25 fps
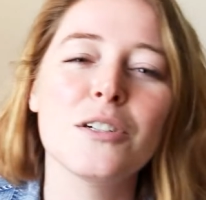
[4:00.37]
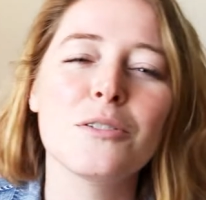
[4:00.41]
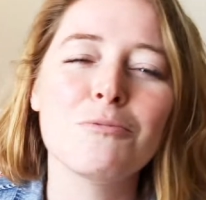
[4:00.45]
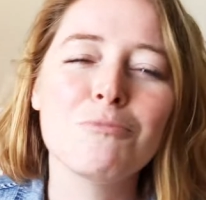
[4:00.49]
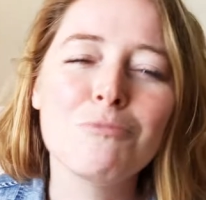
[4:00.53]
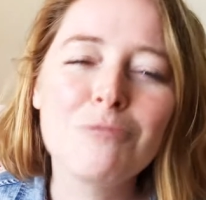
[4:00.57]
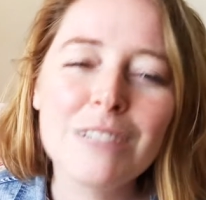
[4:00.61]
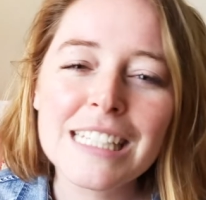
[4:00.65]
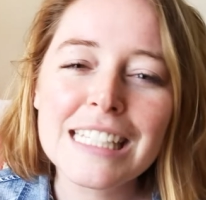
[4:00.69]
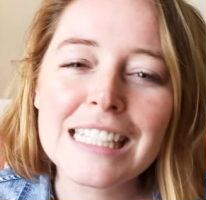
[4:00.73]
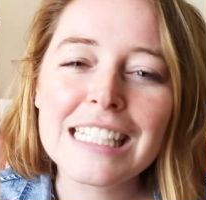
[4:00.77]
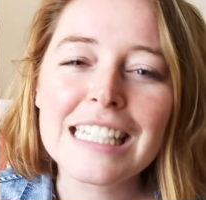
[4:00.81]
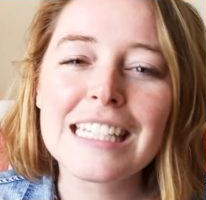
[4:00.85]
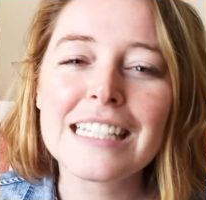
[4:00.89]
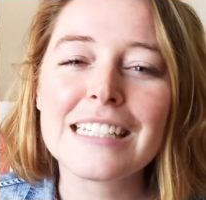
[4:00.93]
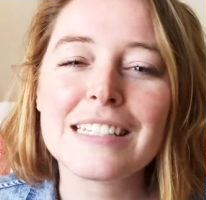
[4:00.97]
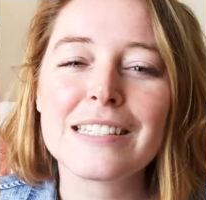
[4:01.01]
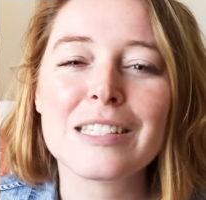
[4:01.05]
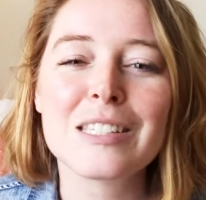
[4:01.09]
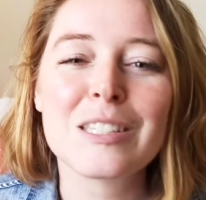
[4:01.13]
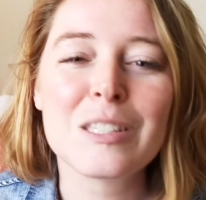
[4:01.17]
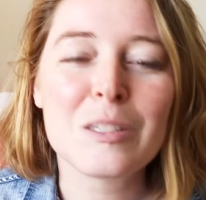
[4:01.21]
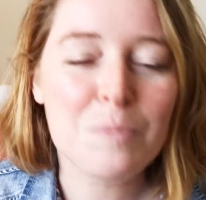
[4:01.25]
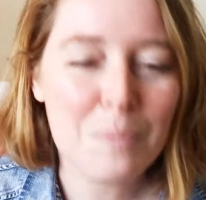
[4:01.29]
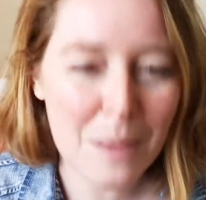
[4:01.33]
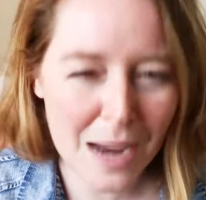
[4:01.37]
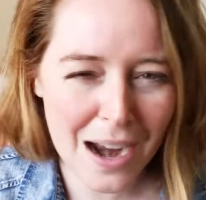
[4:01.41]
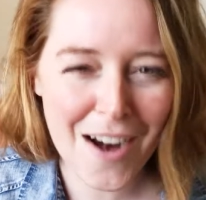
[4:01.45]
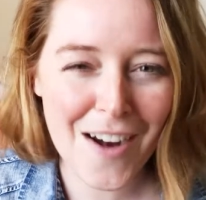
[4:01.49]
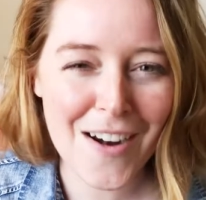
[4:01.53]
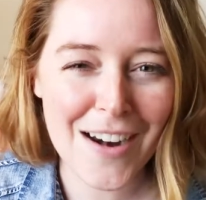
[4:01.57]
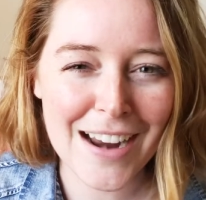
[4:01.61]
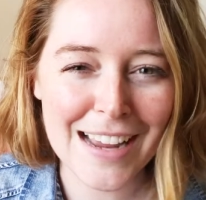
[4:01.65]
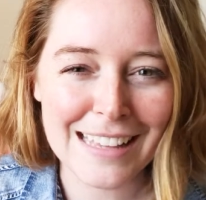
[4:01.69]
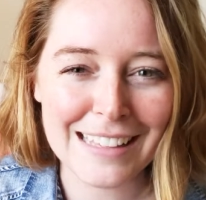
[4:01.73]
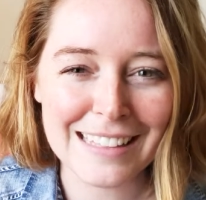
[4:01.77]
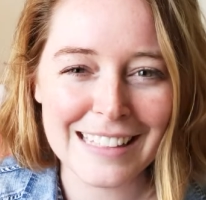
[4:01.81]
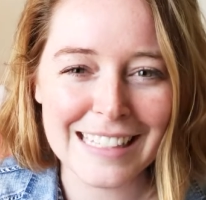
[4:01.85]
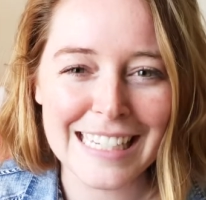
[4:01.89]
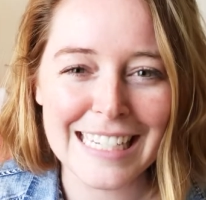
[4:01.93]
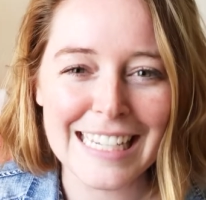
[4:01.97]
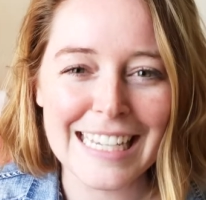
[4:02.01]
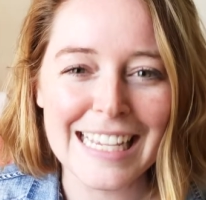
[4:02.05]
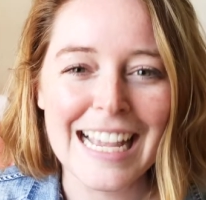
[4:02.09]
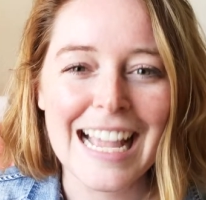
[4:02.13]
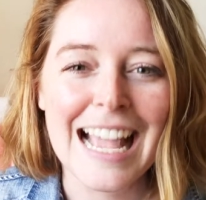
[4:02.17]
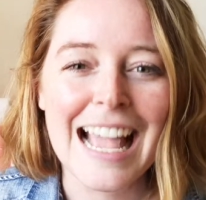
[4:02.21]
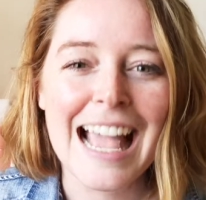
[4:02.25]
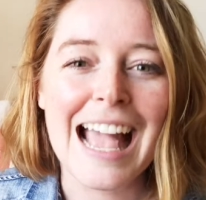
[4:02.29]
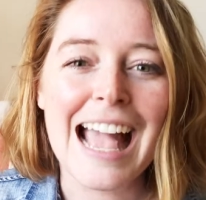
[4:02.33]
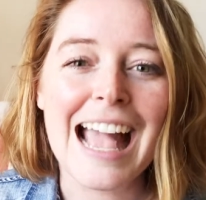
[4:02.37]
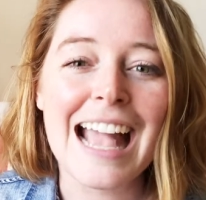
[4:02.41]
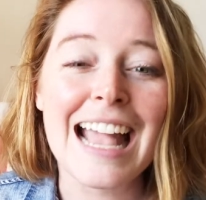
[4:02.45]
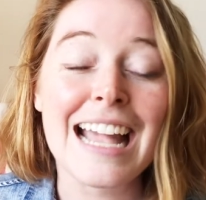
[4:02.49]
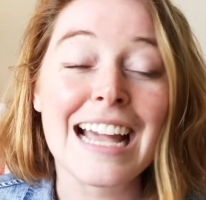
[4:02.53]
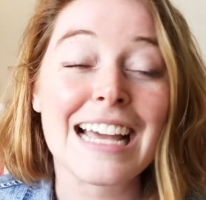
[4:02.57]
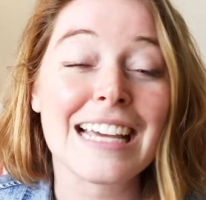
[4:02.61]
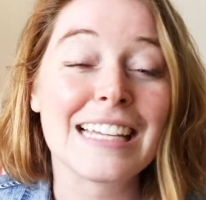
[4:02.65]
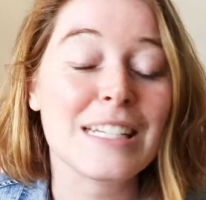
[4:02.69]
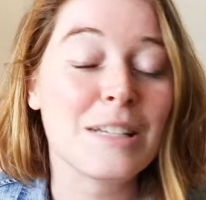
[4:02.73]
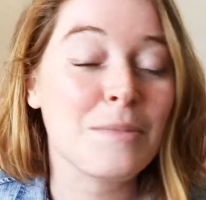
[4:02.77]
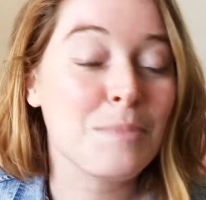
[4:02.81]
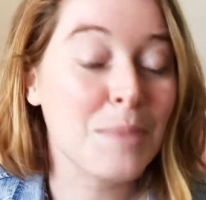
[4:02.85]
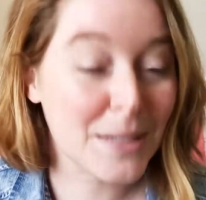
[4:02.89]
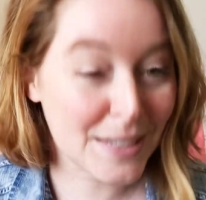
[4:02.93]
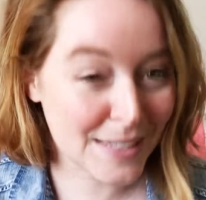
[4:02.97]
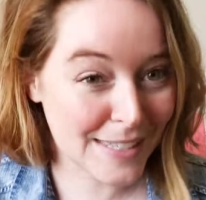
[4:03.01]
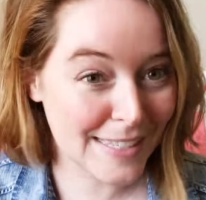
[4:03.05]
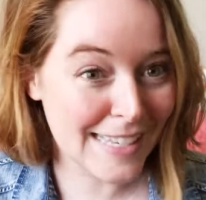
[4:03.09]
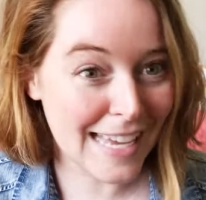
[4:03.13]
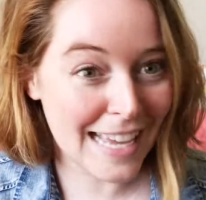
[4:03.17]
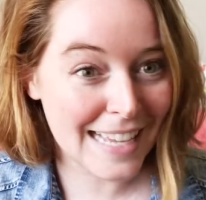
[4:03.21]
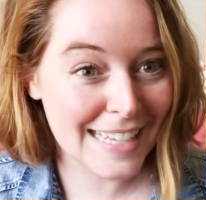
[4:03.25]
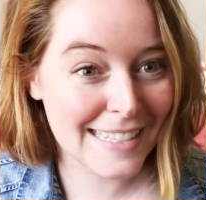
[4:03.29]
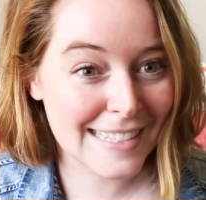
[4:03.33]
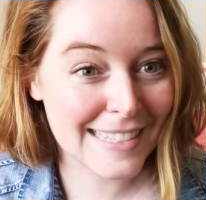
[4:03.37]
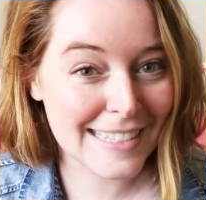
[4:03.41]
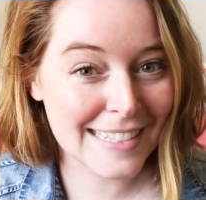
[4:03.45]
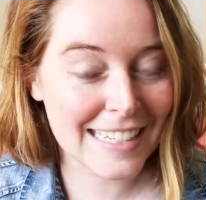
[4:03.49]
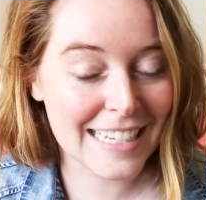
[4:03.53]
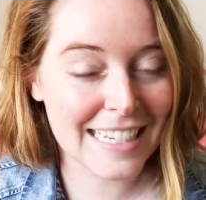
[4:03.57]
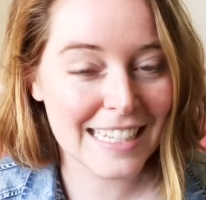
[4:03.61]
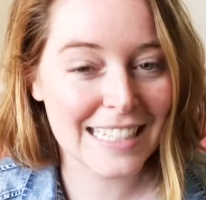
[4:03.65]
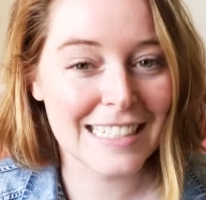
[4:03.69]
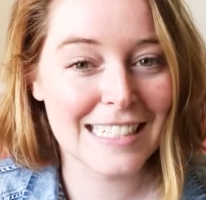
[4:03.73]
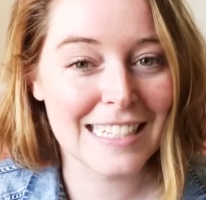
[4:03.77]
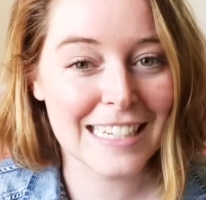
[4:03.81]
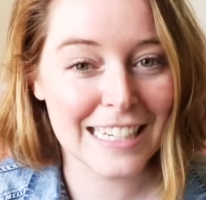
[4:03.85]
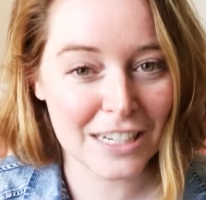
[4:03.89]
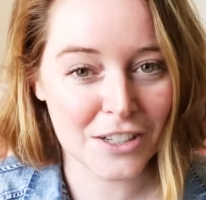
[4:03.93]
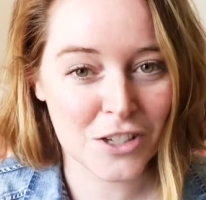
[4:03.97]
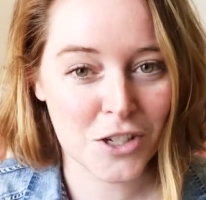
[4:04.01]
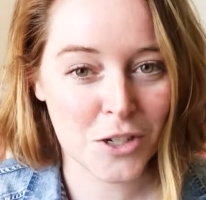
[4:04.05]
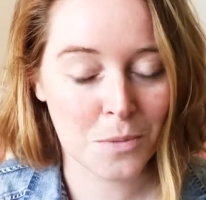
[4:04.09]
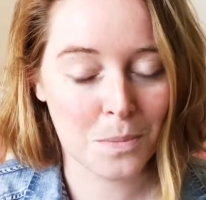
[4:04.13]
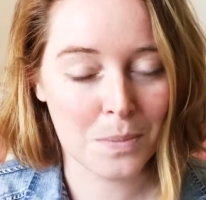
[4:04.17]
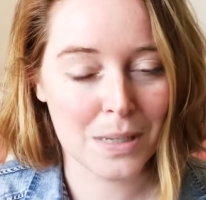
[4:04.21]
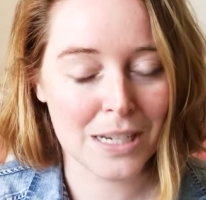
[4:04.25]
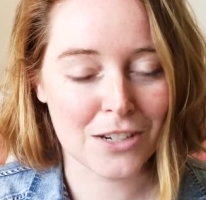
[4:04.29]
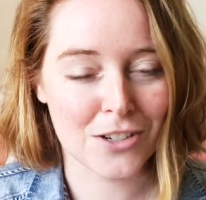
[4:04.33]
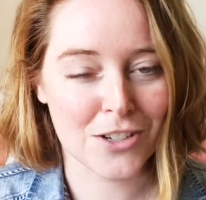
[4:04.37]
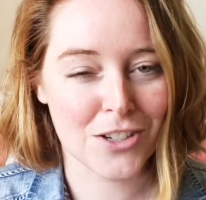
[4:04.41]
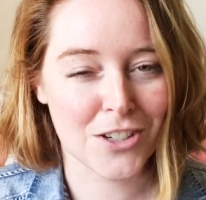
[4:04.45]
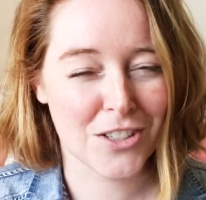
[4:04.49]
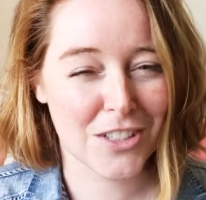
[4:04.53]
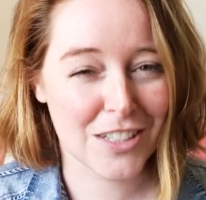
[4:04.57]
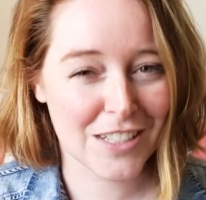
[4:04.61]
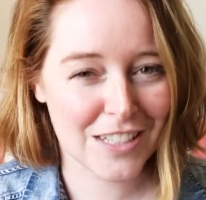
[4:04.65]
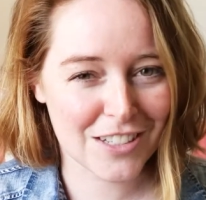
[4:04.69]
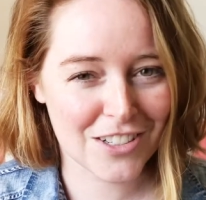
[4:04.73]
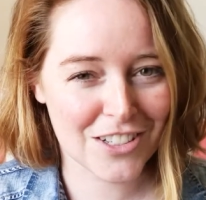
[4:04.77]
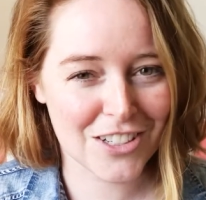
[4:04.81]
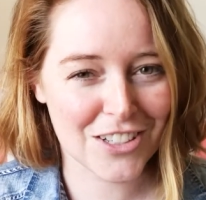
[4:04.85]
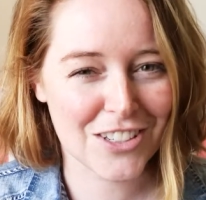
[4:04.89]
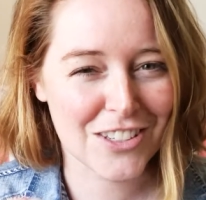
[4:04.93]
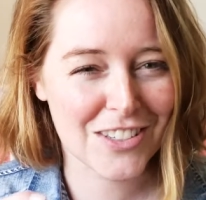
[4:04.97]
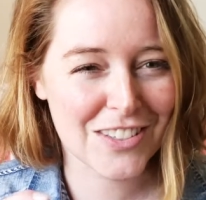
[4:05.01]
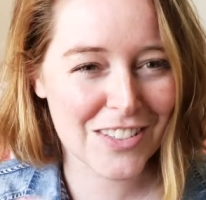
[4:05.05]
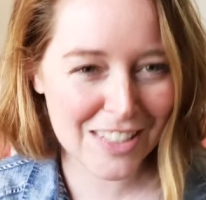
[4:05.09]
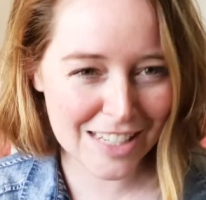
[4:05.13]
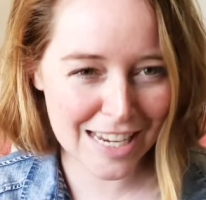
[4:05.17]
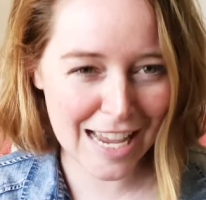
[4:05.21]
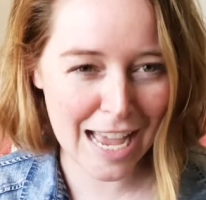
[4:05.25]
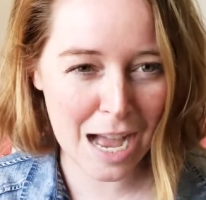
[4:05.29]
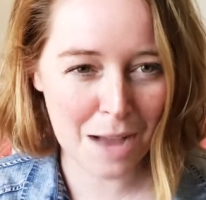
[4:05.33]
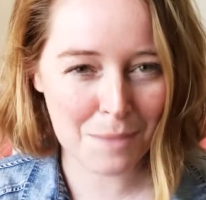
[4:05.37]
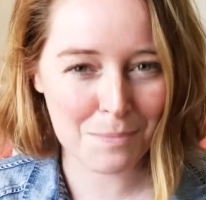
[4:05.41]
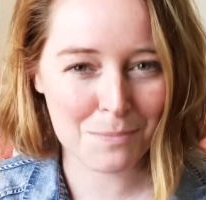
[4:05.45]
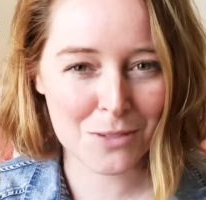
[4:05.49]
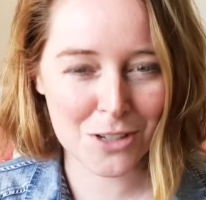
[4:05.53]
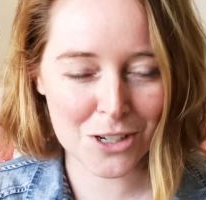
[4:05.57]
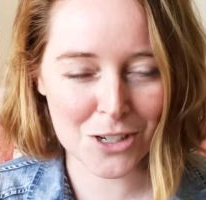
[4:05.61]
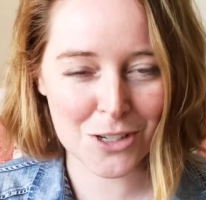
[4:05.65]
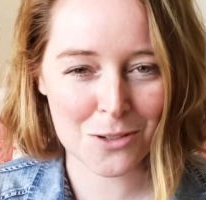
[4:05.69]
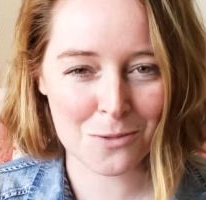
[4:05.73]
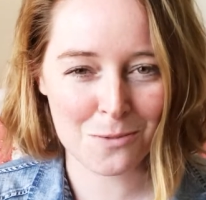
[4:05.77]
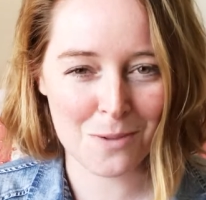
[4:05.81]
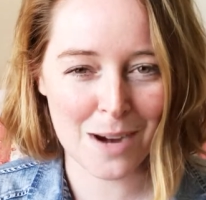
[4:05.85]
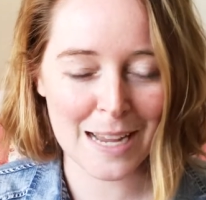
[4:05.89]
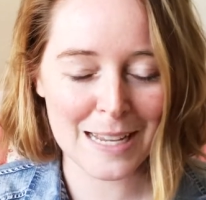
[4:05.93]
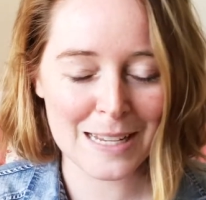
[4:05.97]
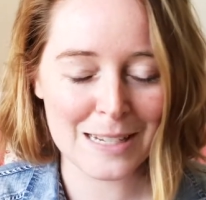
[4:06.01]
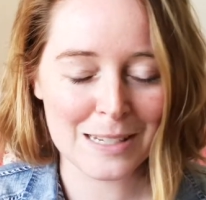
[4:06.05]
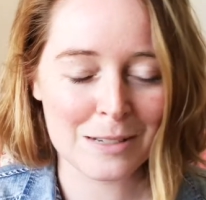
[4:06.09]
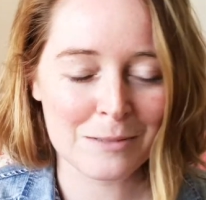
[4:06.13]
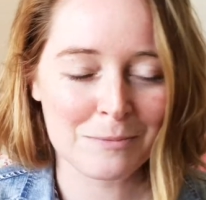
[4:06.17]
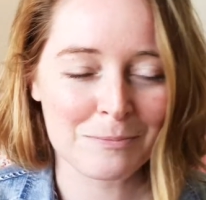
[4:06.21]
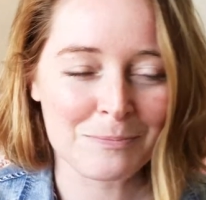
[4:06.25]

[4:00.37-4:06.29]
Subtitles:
really sparingly and precisely to get your picture to just snap just right.